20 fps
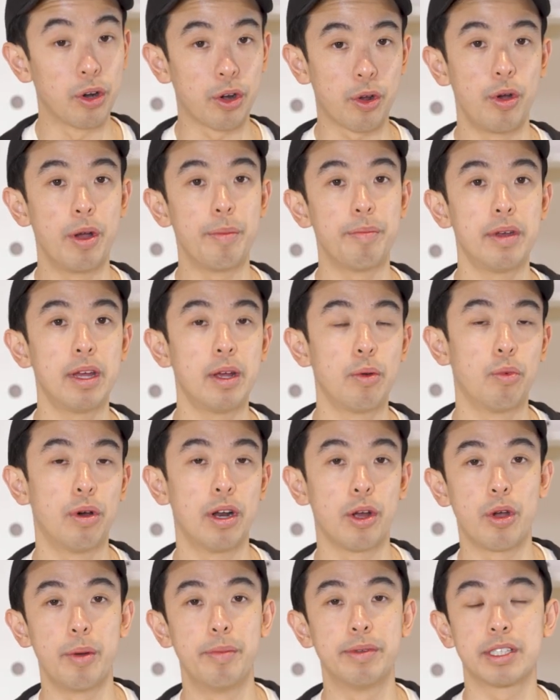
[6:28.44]
equipment, what
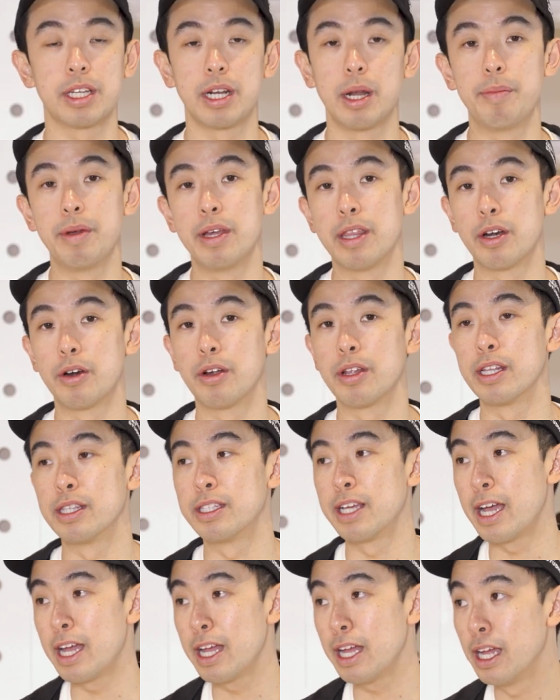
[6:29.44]
equipment's going to be there on the
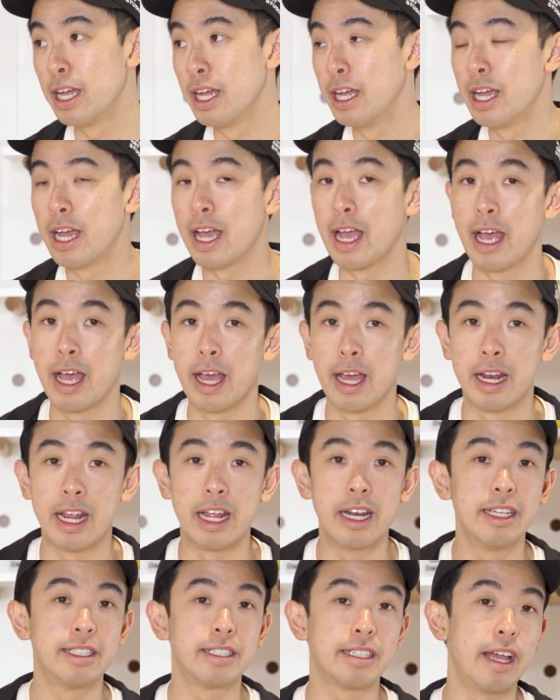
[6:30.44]
day, and
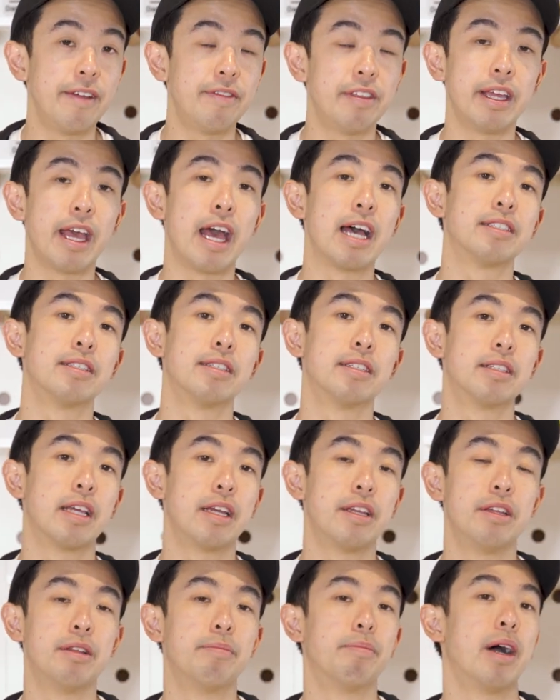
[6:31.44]
any safety hazards that
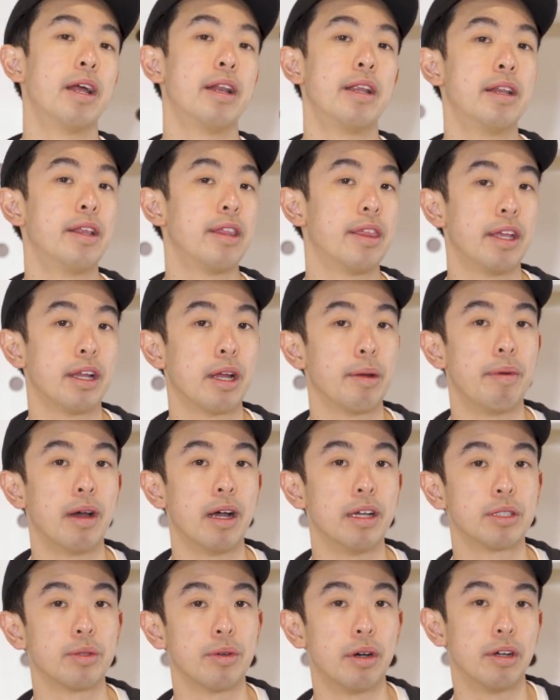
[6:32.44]
you might need to think about
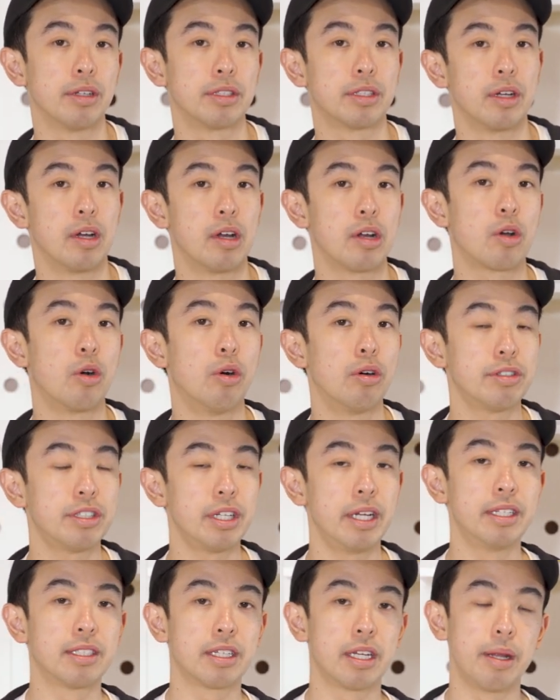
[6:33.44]
as well. So call
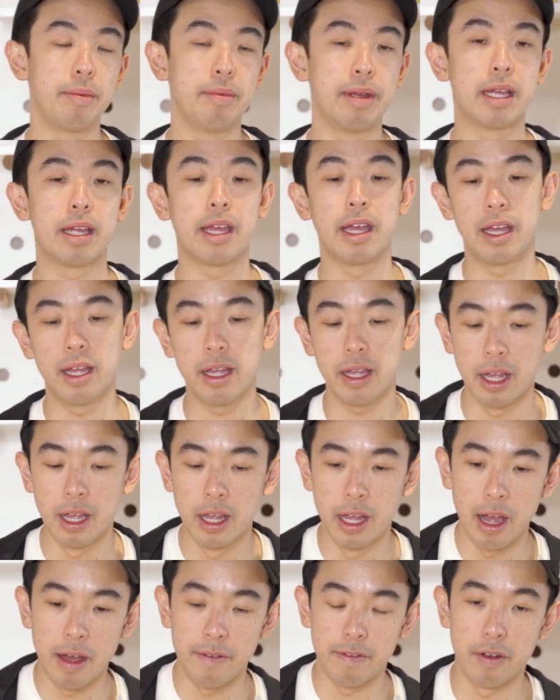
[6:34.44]
sheet is going to be key
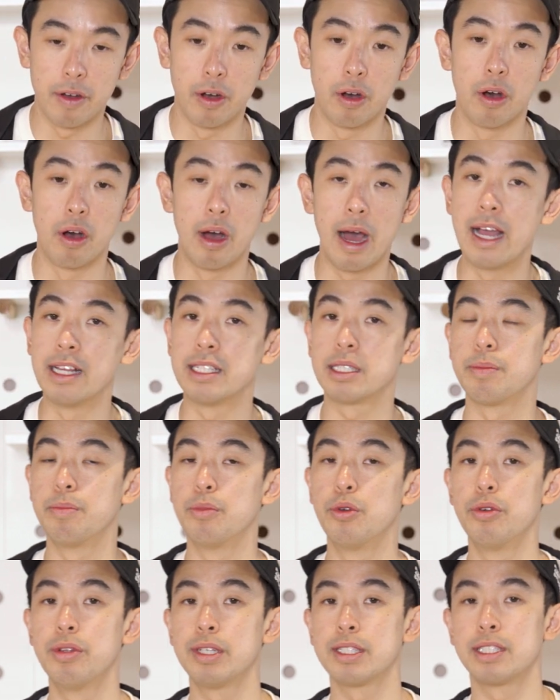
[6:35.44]
for a
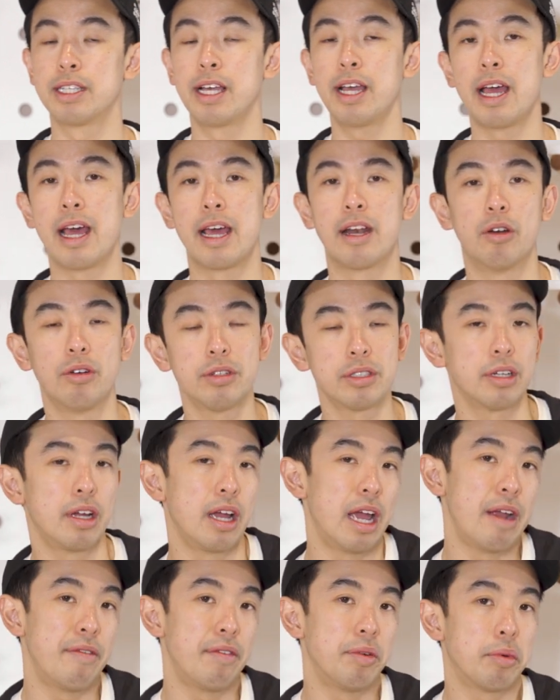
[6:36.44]
smooth set, and also
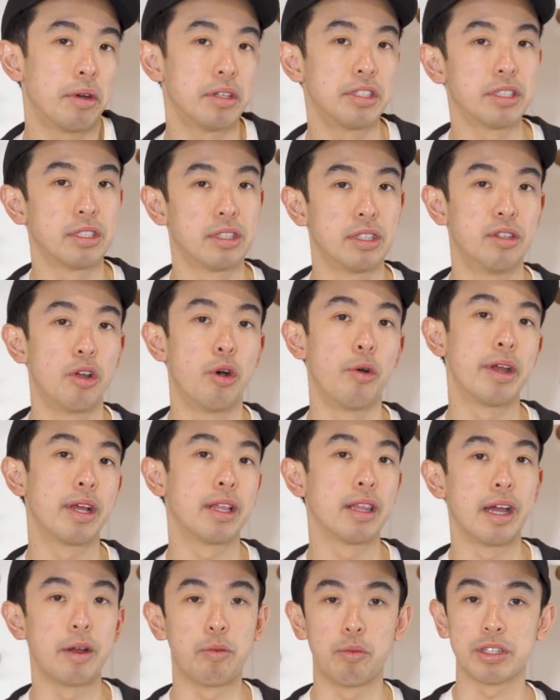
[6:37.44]
everyone just knowing
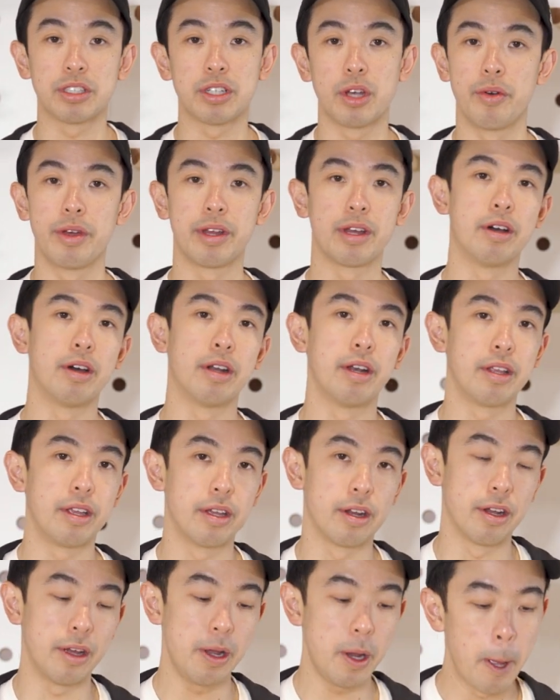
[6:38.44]
like what's going on, you
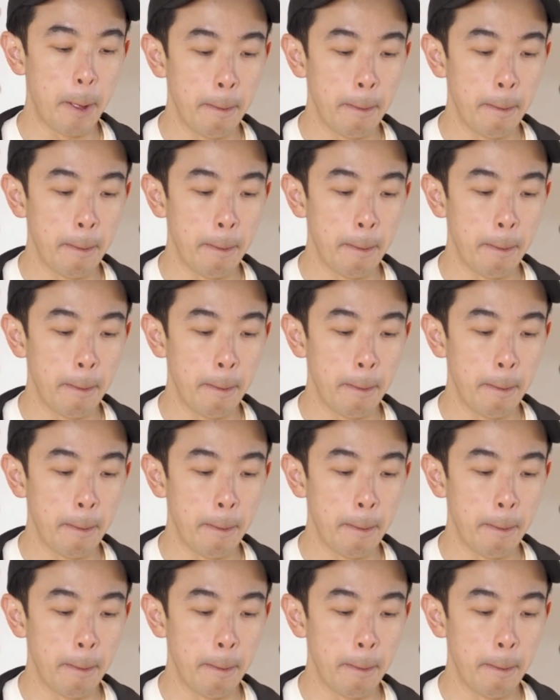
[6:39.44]
know.